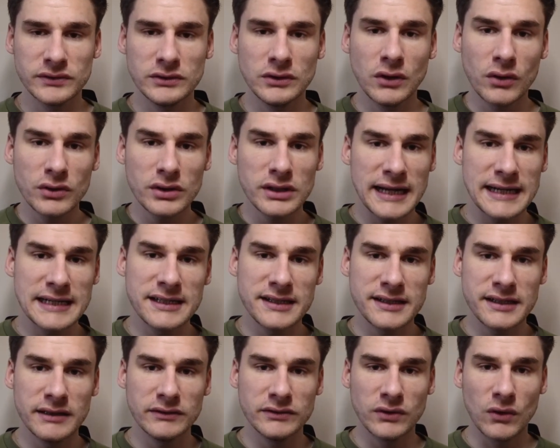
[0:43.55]

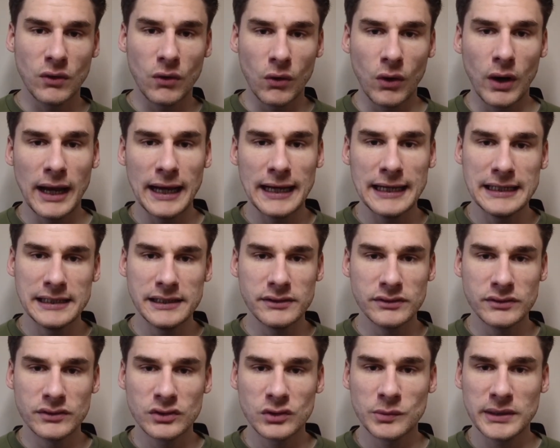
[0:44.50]
non-native or
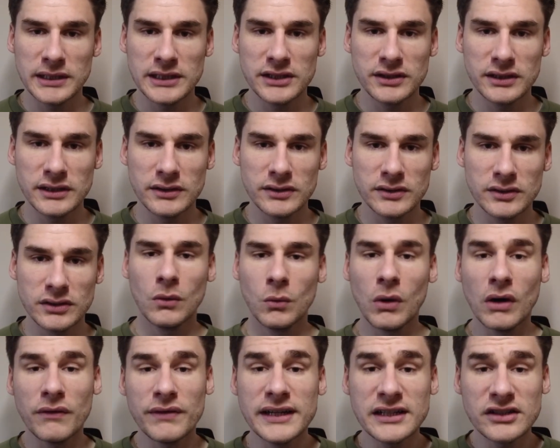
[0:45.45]
alien species?
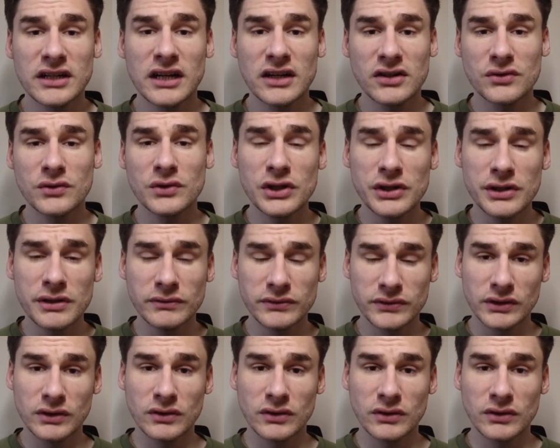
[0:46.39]
Well, the International Union for the